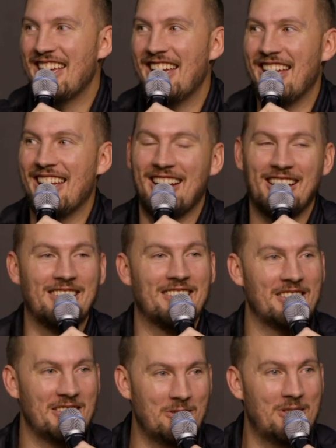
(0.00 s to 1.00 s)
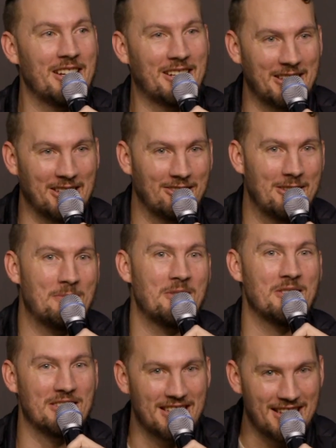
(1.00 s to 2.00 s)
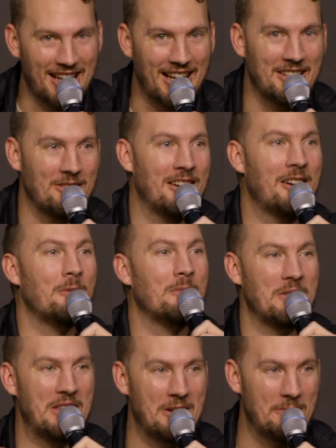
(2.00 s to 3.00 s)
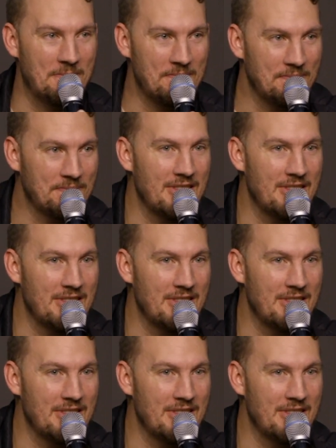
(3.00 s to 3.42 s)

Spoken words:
And you taking the clippers and you helping them